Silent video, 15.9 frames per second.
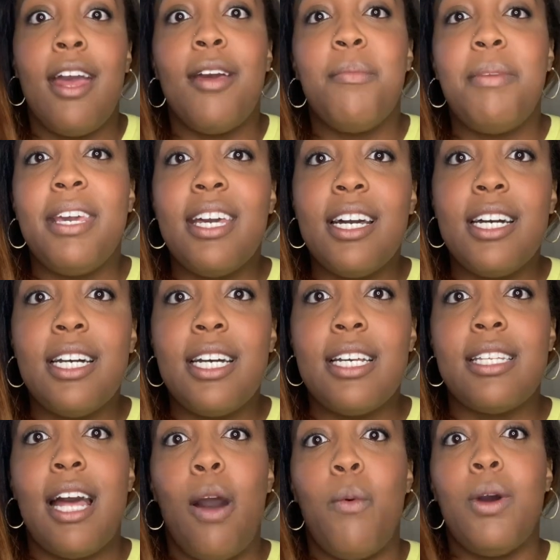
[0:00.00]

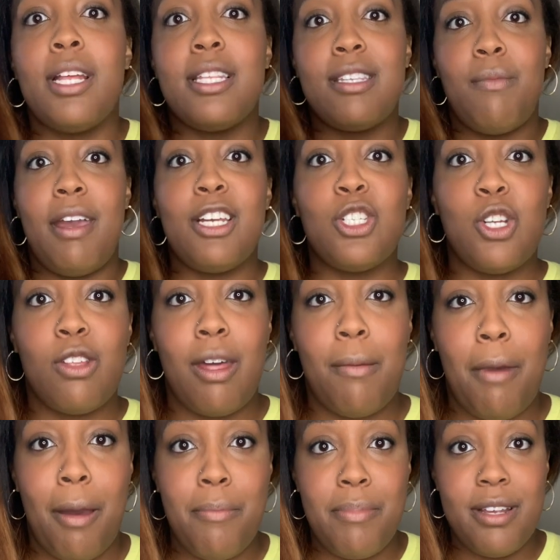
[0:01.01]
because I wanted to make sure that
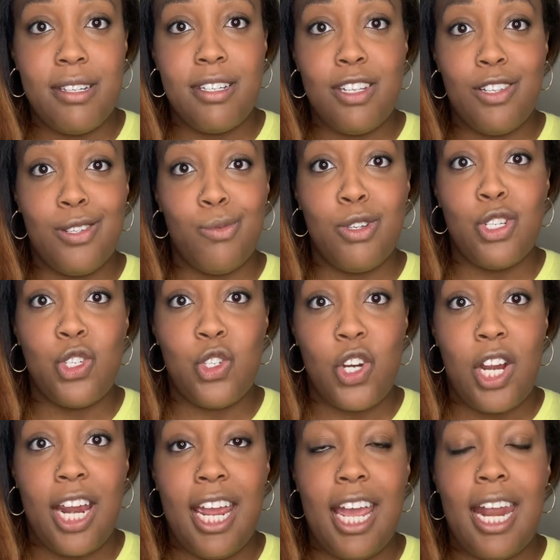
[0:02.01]
my business was
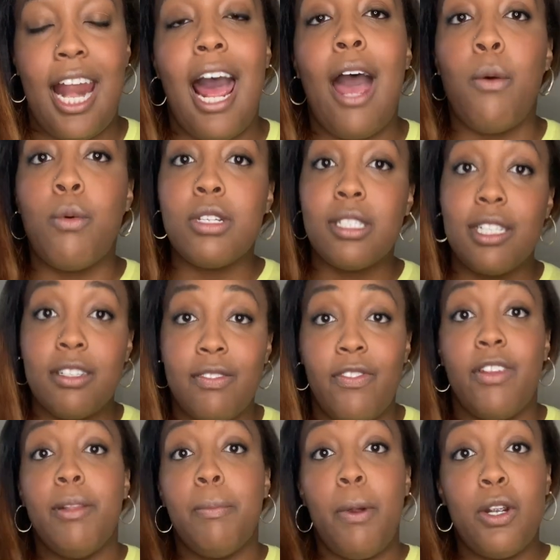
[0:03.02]
straight and I was li-
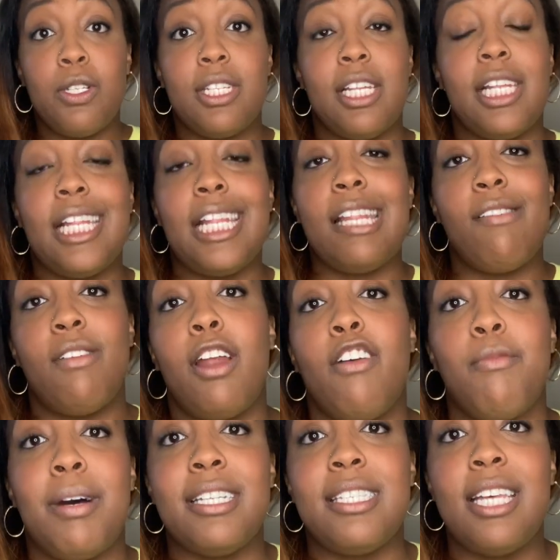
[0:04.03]
personally living
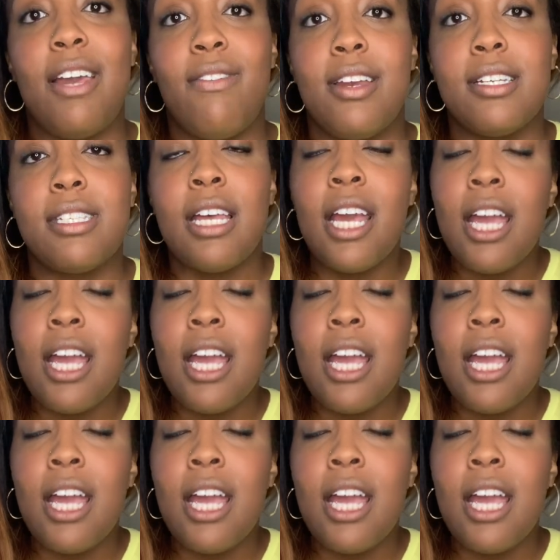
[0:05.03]
off my savings.